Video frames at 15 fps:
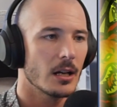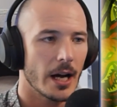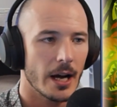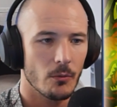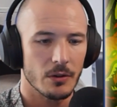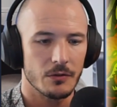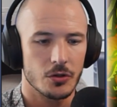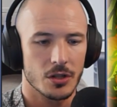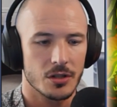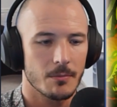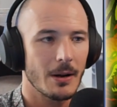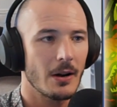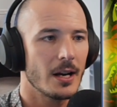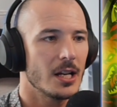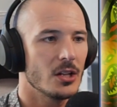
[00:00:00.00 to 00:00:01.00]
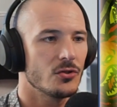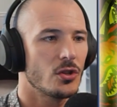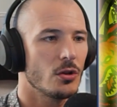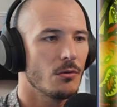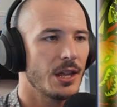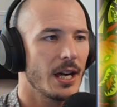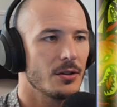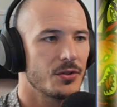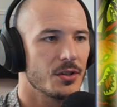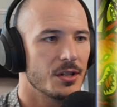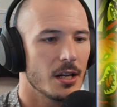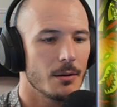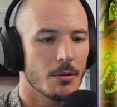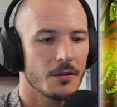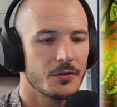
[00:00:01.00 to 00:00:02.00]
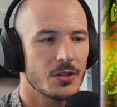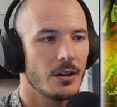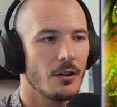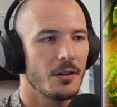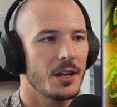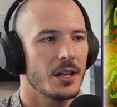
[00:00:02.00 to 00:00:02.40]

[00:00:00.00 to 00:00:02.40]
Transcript: And we've just about hit 2,000 debuffs there, I